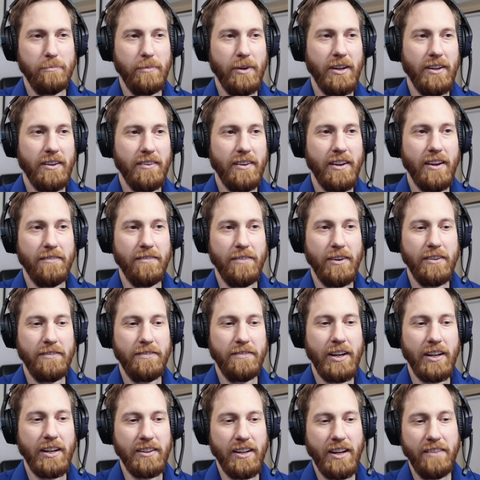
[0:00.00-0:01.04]
But yeah, fun
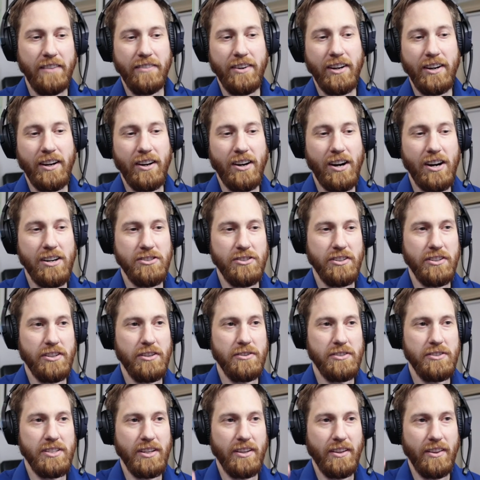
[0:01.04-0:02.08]
fact: Dave and I are actually
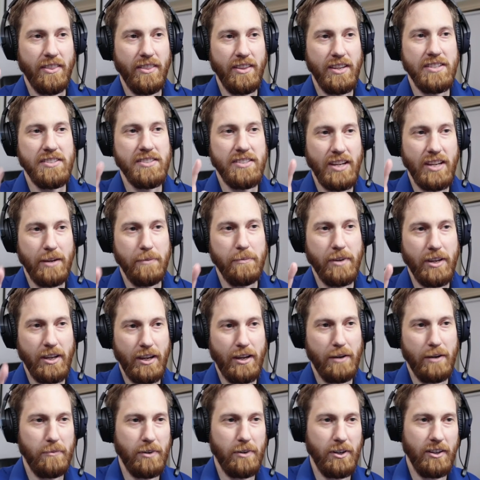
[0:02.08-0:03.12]
using the same
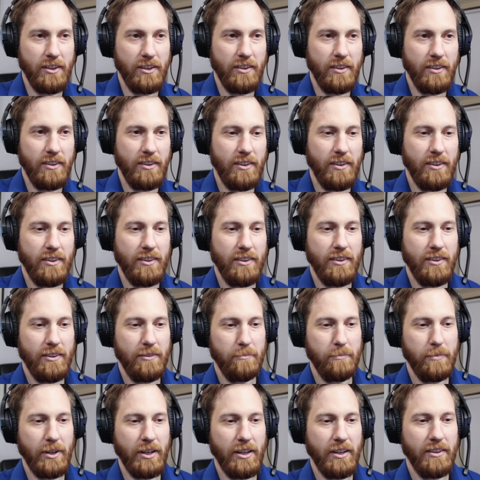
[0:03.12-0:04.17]
camera,
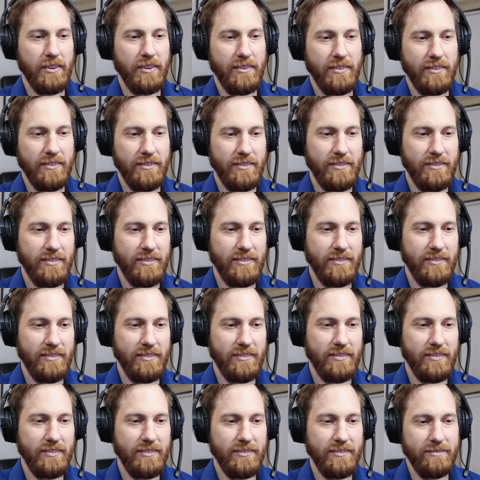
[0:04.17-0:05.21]
but yes,
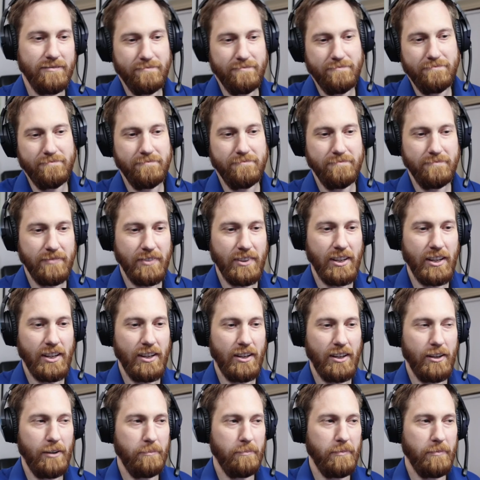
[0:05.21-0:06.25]
right.
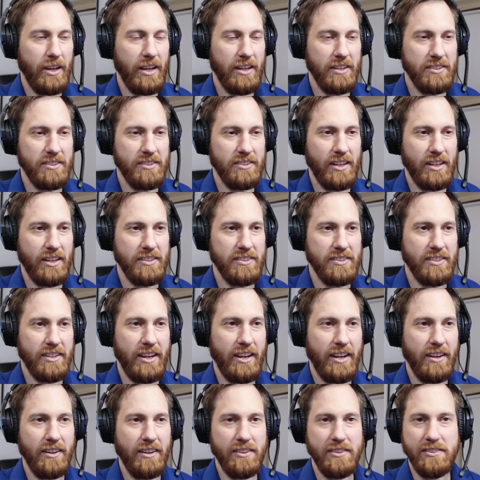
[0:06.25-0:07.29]
Um, but. it's it's
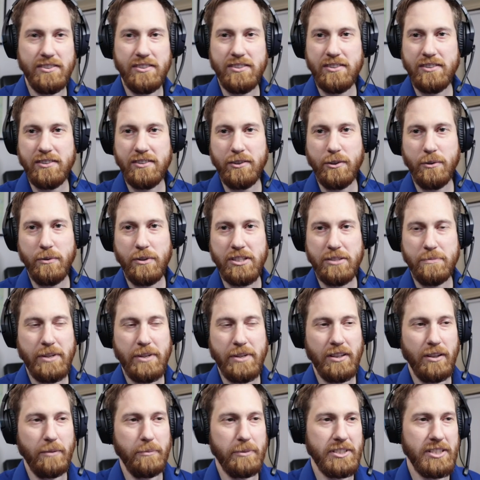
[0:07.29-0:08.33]
Canon's
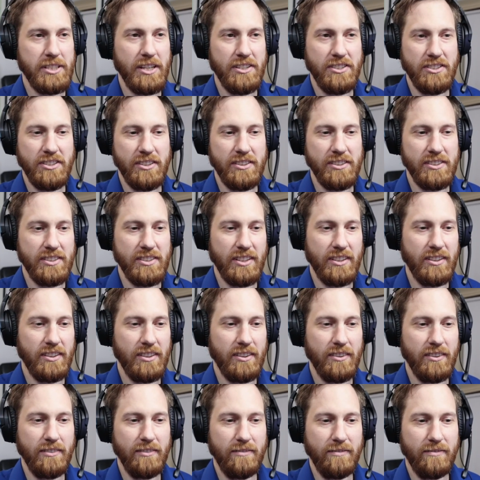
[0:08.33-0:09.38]
USB limitations that
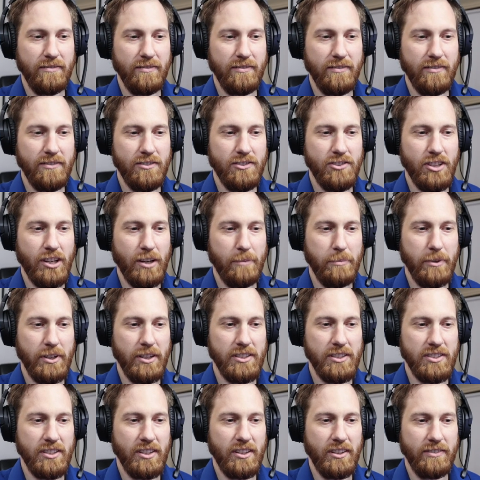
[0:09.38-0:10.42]
are chopping yeah.
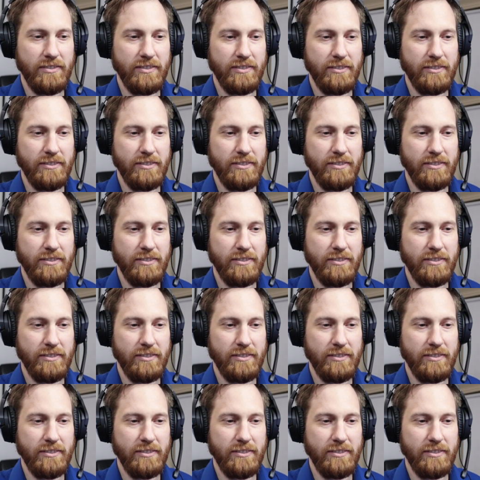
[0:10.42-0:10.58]
us off.